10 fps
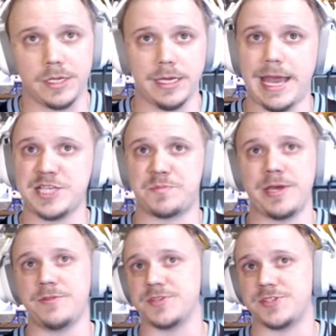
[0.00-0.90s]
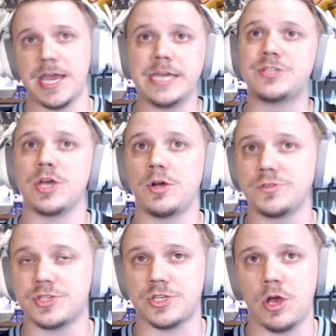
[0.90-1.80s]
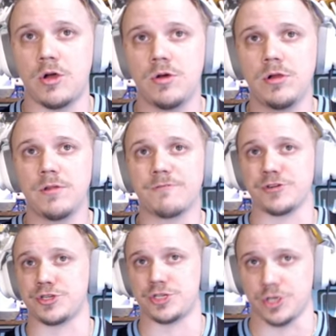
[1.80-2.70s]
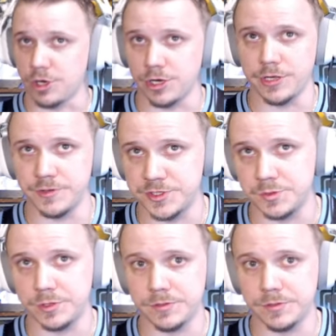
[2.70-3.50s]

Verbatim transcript: It has been the Zay Jones show for sure in this